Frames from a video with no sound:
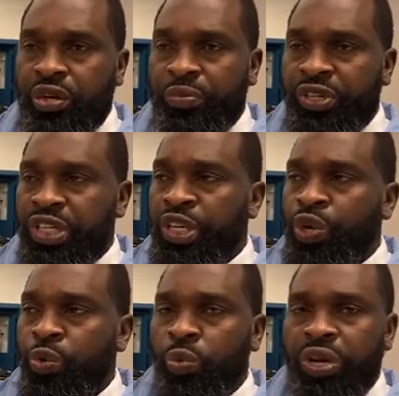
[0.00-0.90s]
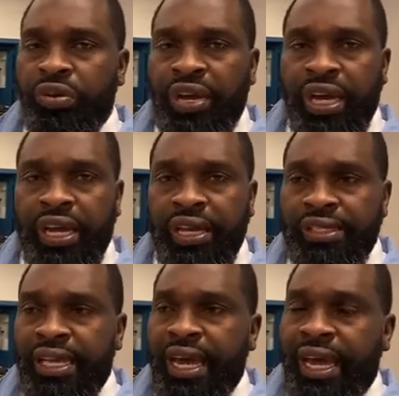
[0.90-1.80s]
company,
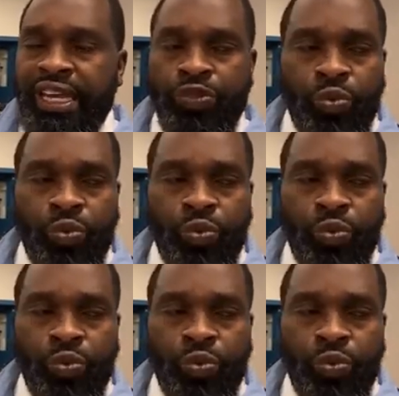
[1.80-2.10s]
whereas as